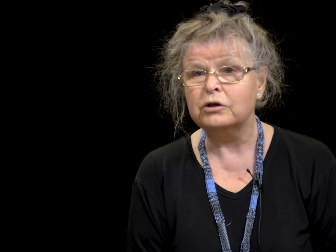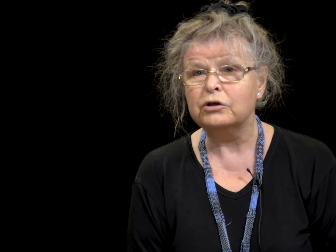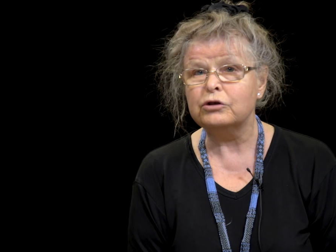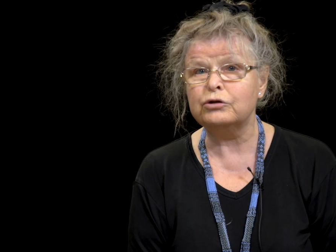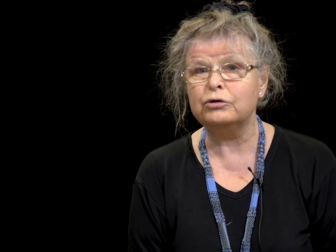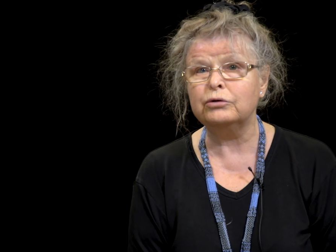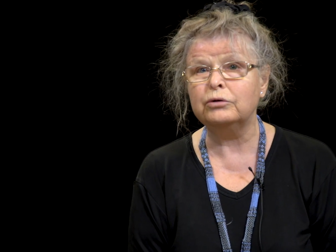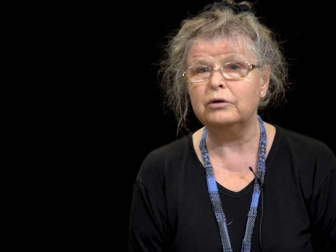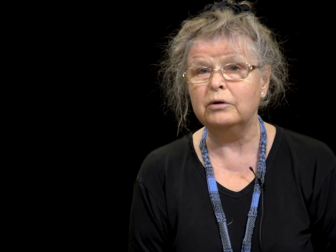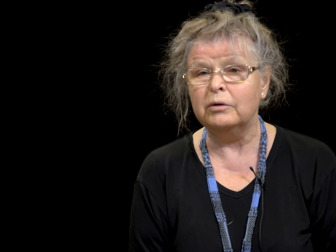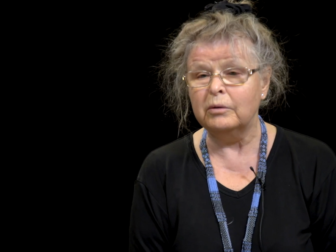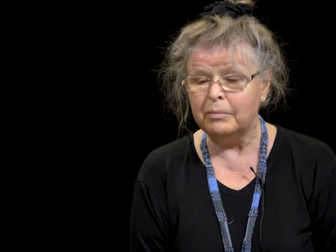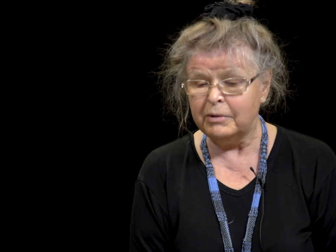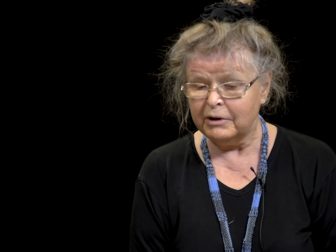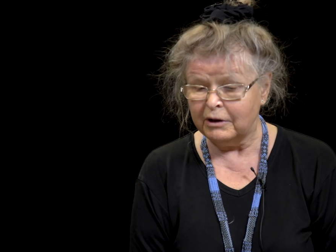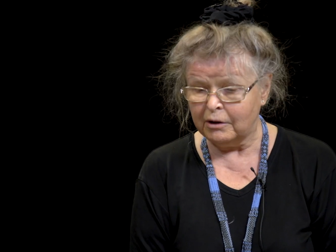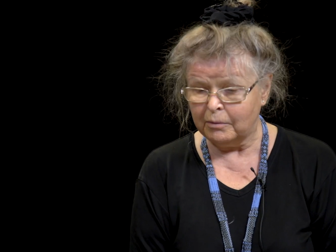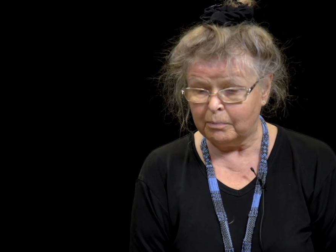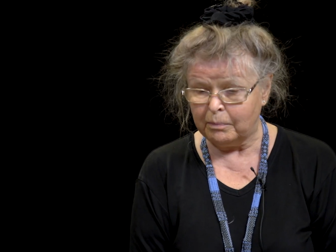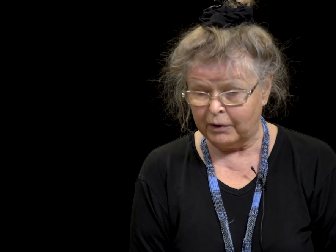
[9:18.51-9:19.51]
should
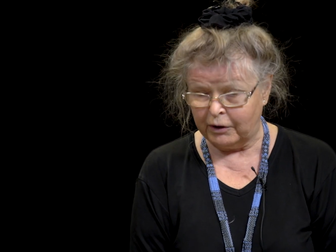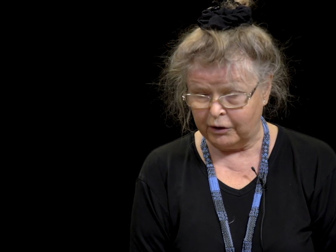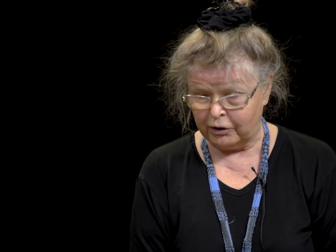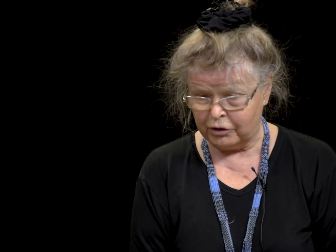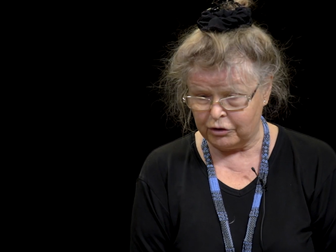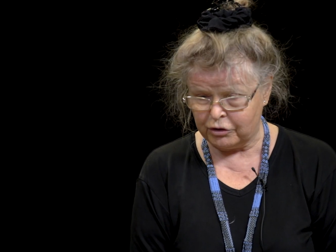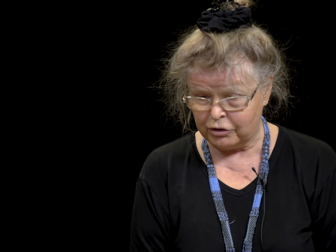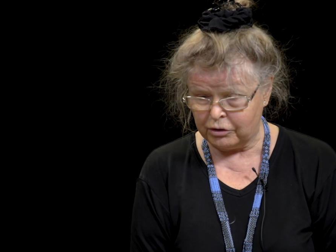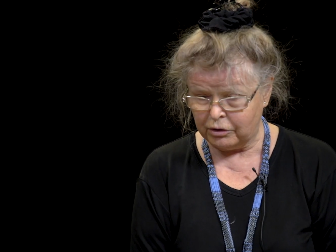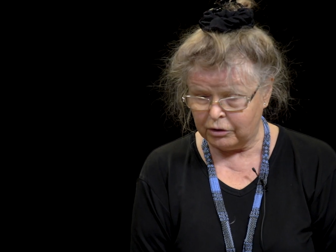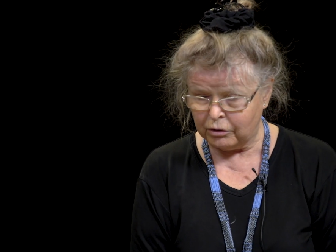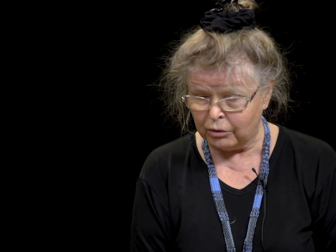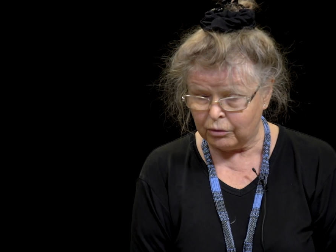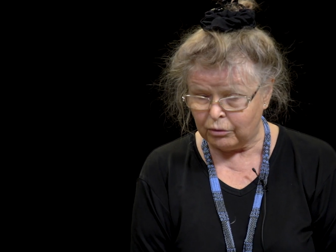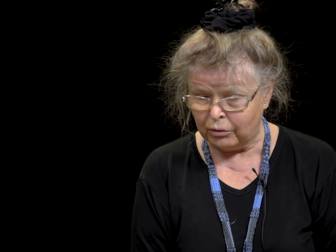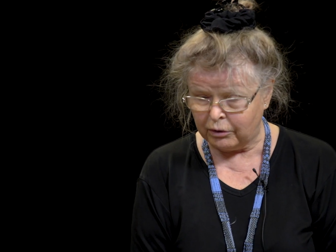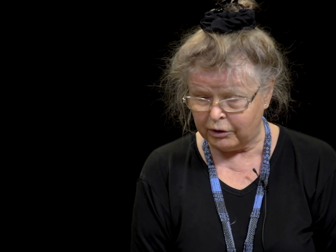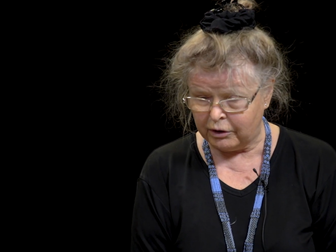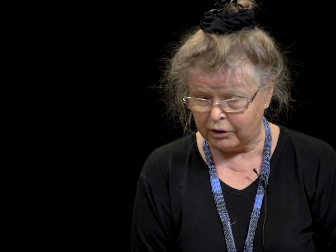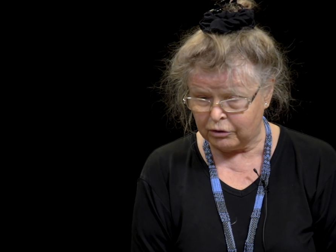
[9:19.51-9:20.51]
be punished
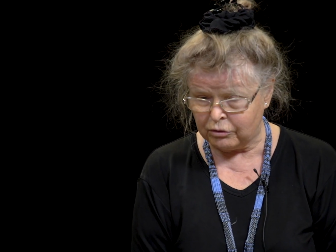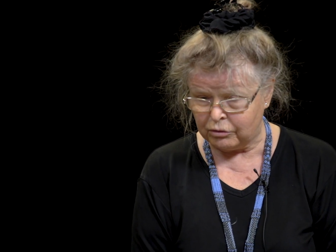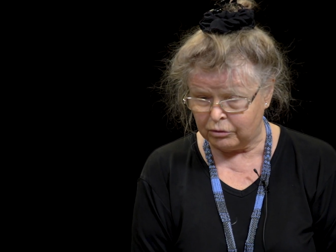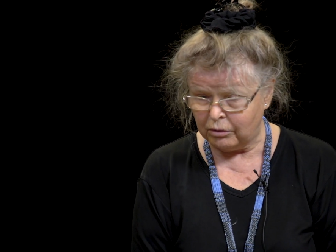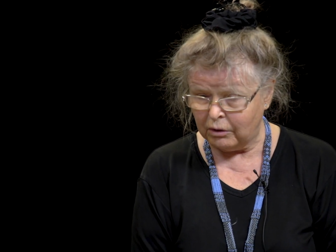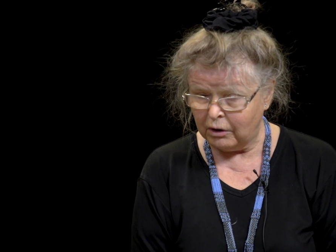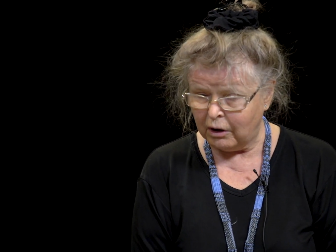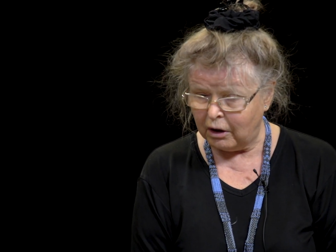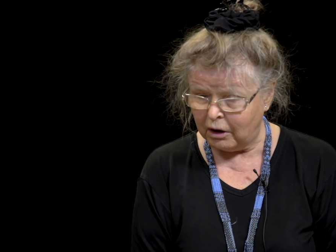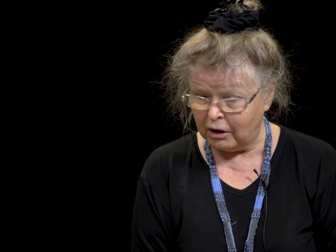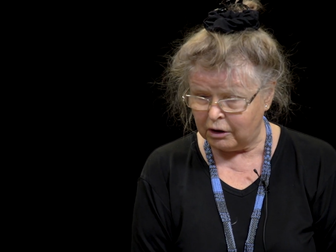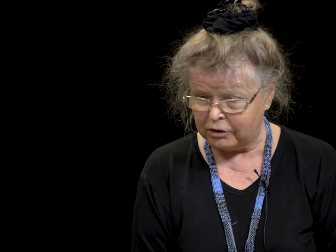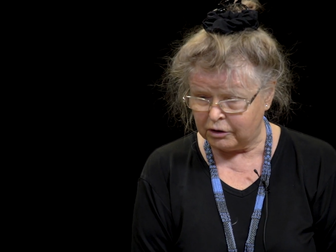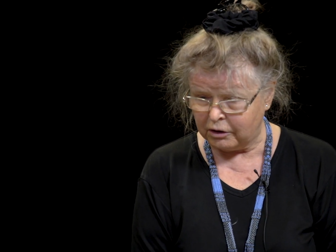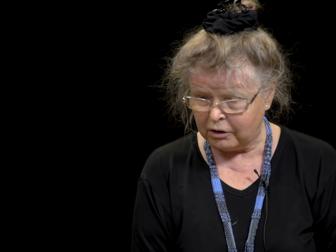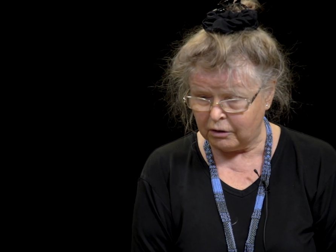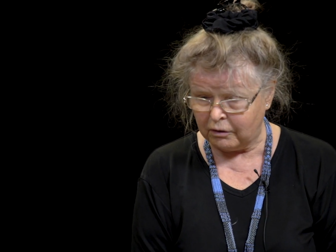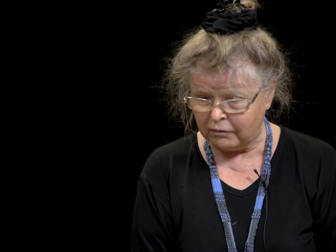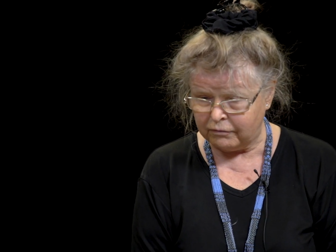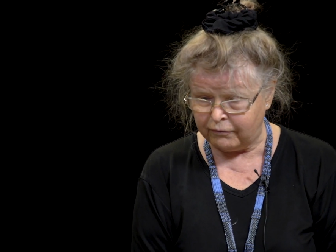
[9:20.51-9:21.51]
according to
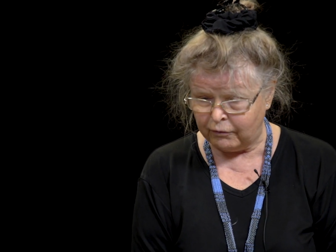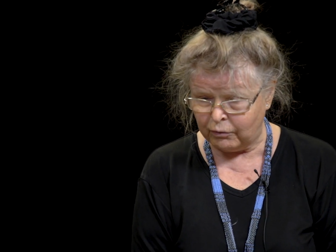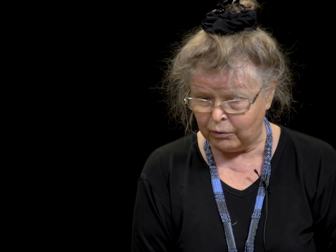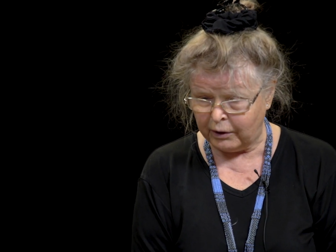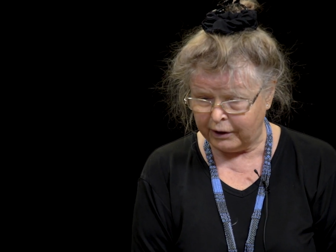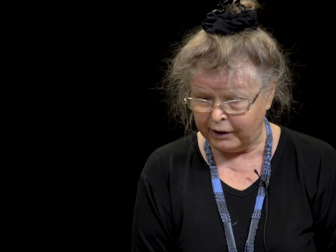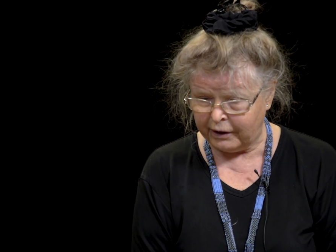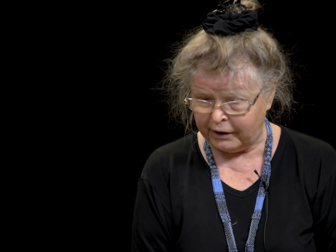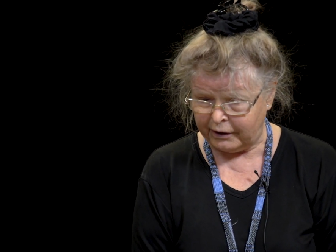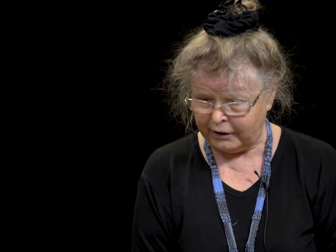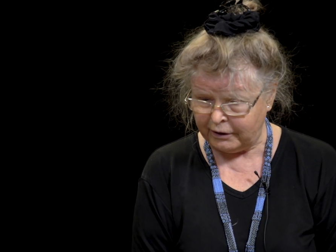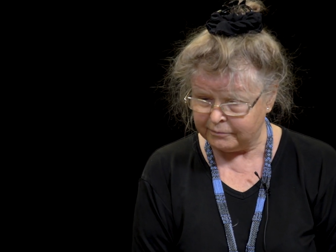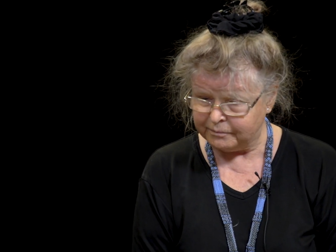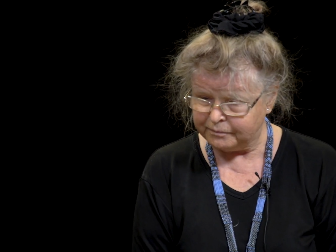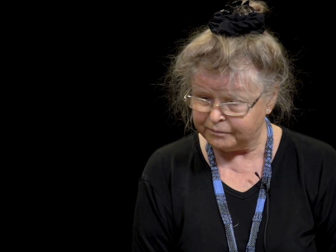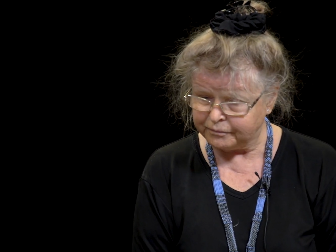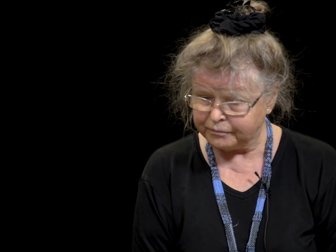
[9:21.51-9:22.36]
Article 4a.